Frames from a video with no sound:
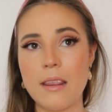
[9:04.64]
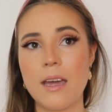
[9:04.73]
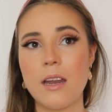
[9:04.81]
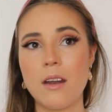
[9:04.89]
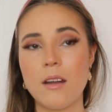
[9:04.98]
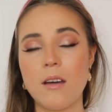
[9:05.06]

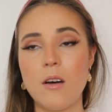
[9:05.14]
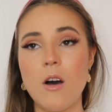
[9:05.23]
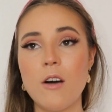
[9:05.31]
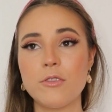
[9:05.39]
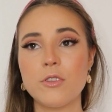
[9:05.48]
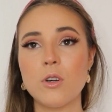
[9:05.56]
then
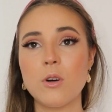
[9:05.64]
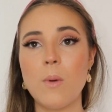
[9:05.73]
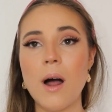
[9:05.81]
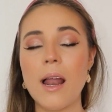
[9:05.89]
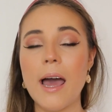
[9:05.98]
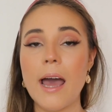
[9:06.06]
after a
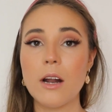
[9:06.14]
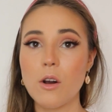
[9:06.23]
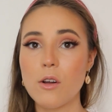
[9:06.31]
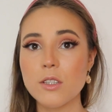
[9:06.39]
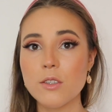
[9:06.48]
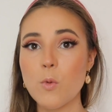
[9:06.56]
while I had a
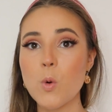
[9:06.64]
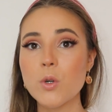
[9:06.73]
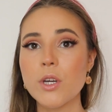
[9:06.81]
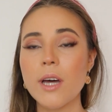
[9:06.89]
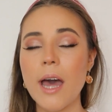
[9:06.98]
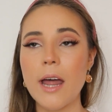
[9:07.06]
glass of
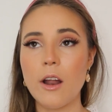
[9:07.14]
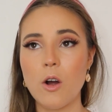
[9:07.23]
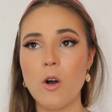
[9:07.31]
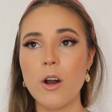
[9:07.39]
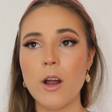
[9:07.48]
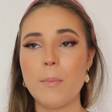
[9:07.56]
water and
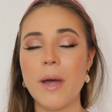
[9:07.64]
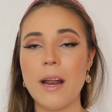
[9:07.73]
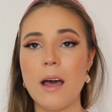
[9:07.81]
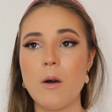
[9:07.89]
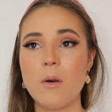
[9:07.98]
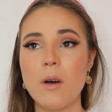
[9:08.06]
I got up,
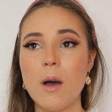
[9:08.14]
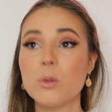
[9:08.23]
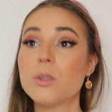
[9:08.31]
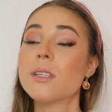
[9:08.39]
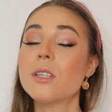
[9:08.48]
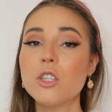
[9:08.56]
and I
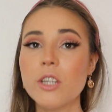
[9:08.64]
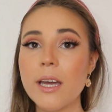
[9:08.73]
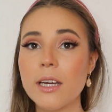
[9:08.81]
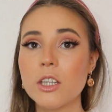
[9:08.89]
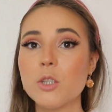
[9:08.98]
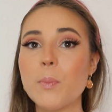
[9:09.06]
was still
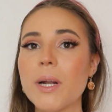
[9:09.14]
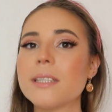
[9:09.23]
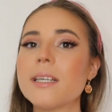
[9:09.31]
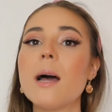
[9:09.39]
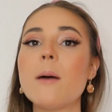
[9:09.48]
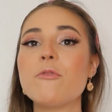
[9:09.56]
shakish, but
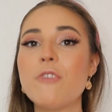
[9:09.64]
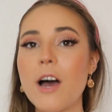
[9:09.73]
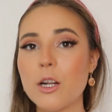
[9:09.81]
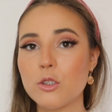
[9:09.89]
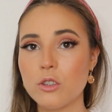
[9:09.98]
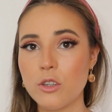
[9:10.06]
I said I'm
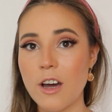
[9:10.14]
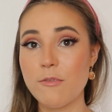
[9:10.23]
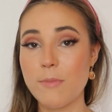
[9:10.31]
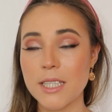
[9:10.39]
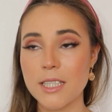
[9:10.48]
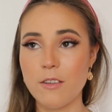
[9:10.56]
fine to
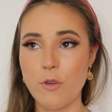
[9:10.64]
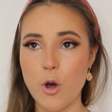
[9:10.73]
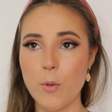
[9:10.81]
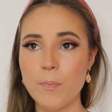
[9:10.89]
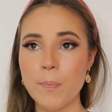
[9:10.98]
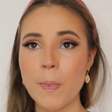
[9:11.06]
drive myself
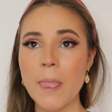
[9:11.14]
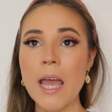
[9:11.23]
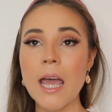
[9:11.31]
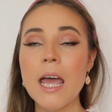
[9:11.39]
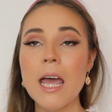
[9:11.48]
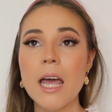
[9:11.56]
home.
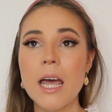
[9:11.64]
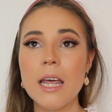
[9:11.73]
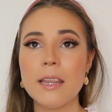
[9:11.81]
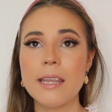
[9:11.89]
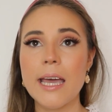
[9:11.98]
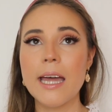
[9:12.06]

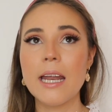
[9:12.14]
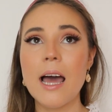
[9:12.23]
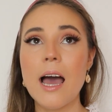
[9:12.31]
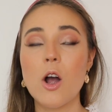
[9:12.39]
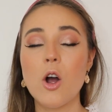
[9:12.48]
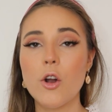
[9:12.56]
Then
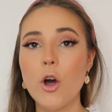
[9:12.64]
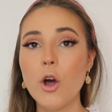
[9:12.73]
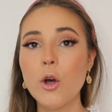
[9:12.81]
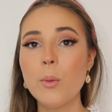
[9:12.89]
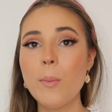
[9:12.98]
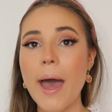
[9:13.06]
I got
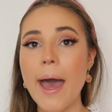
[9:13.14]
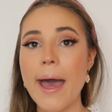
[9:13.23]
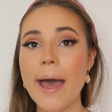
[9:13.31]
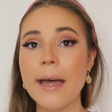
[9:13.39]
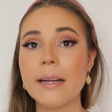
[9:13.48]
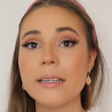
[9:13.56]
home
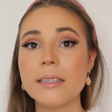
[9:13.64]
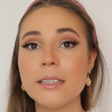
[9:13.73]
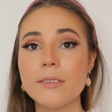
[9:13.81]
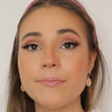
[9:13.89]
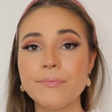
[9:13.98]
and